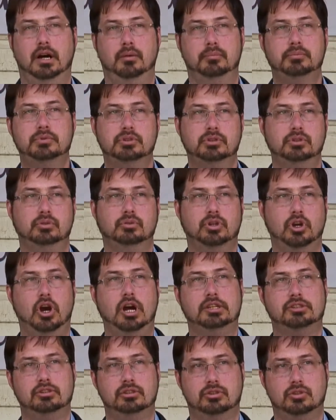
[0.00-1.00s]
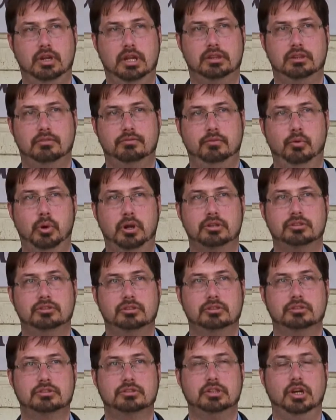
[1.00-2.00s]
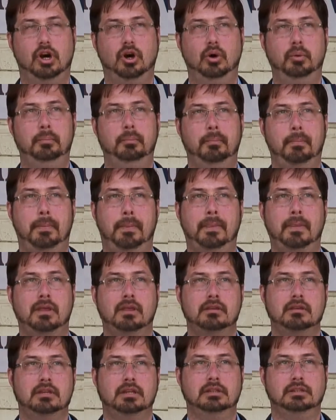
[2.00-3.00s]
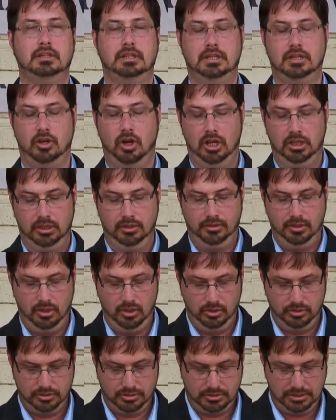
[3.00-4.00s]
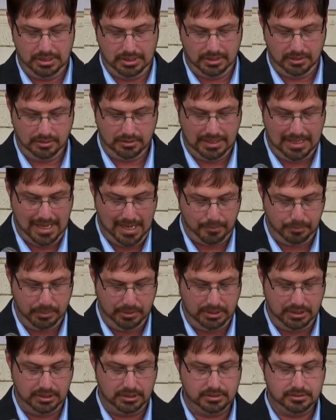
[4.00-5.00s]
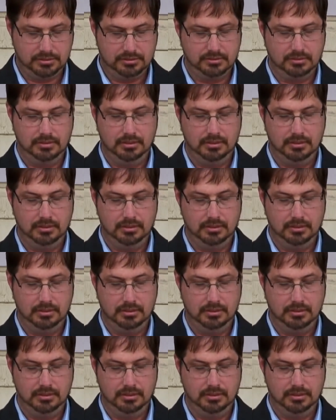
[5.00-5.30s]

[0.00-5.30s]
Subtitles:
to concentrate the forces. So in all of those happenings,